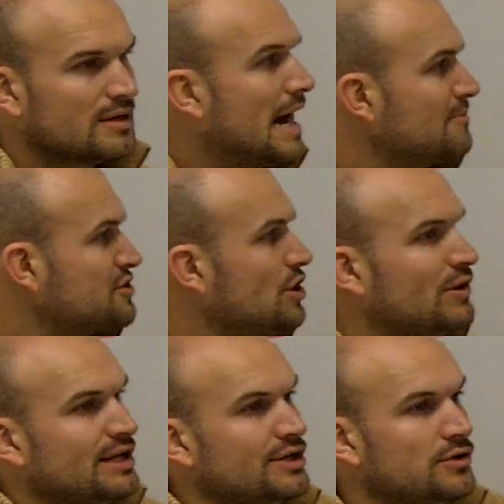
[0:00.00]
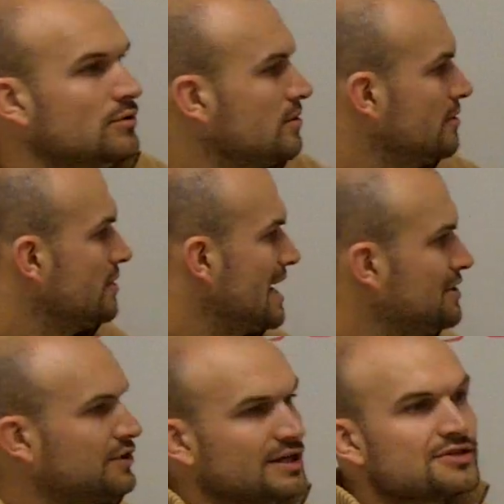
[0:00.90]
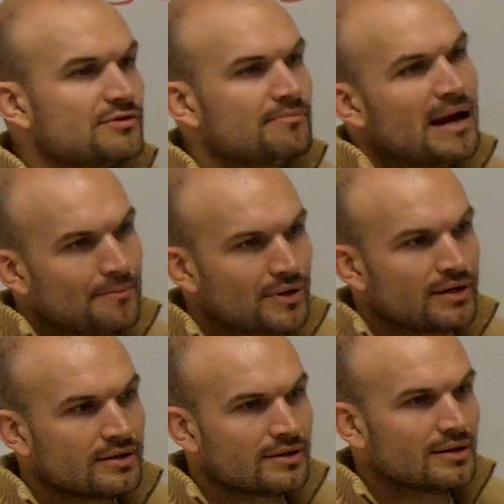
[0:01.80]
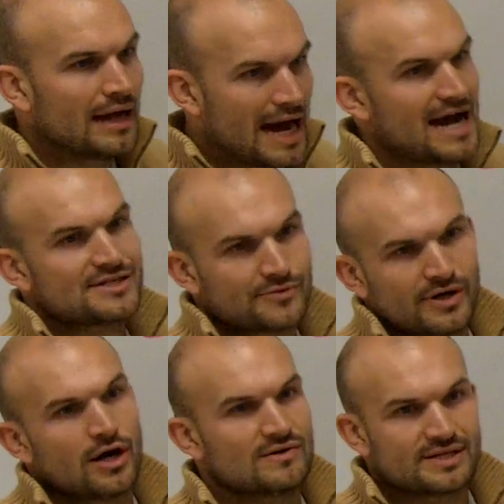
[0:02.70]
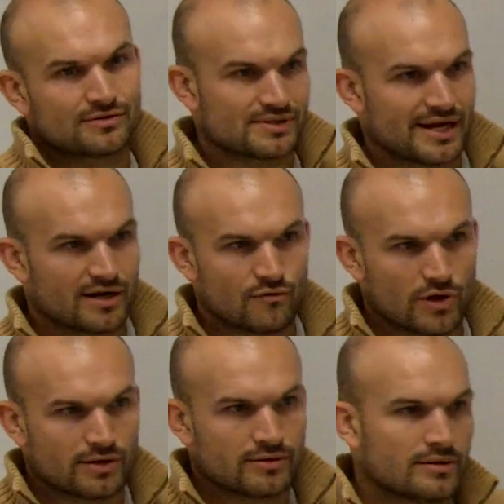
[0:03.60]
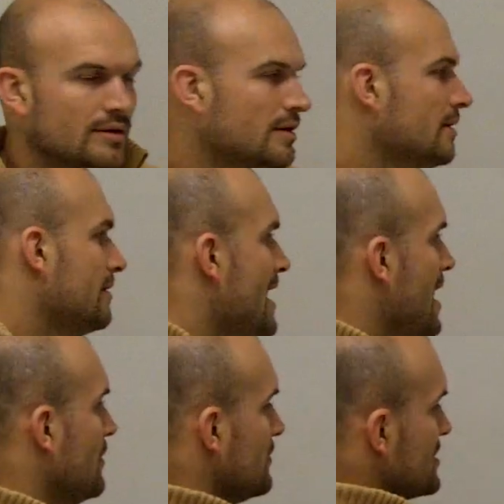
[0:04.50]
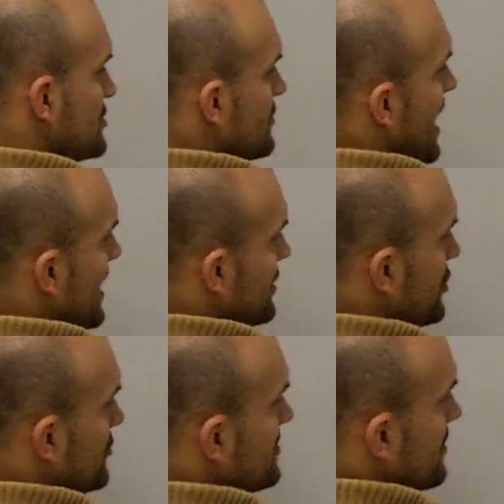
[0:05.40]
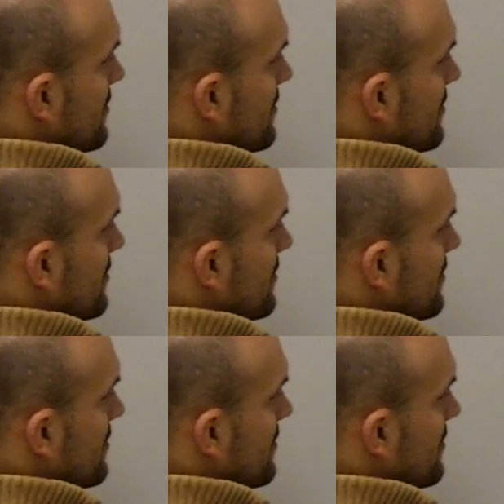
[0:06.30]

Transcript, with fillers: I'm showing you, and you can just remember I squared always equals negative one. Now, let's do I cubed.